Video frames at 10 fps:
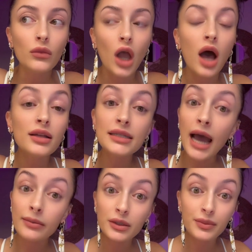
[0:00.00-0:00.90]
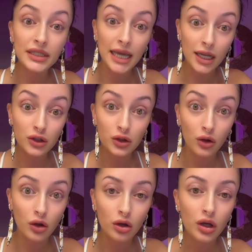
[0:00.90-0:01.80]
untapped
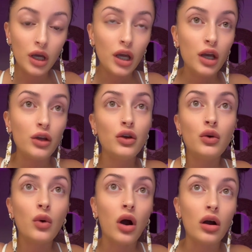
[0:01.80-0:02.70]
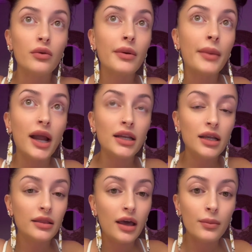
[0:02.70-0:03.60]
potential. You are
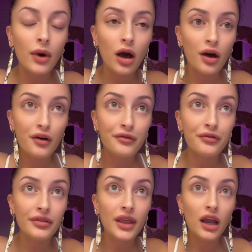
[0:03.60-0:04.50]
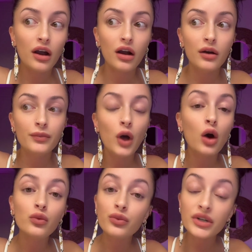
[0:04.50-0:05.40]
reminding them of their
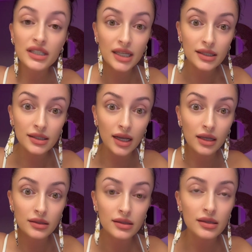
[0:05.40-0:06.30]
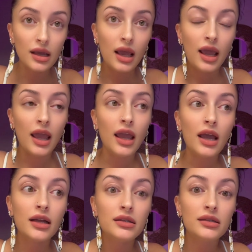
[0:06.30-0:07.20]
own resistance
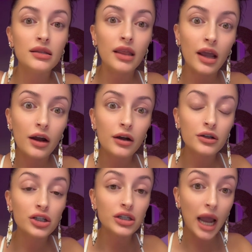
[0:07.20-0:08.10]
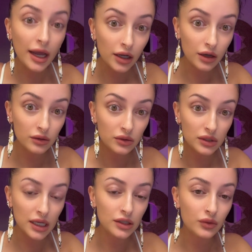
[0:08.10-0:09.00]
and their shadows.
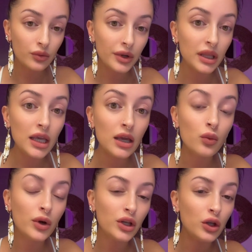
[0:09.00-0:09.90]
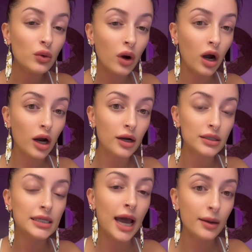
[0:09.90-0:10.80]
It's really when you are
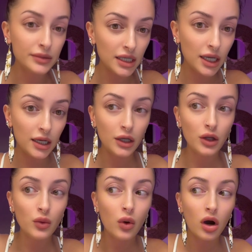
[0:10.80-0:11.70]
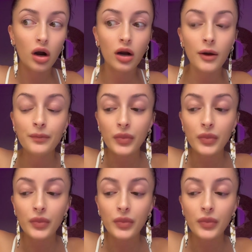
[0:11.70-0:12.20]
tapped in and you are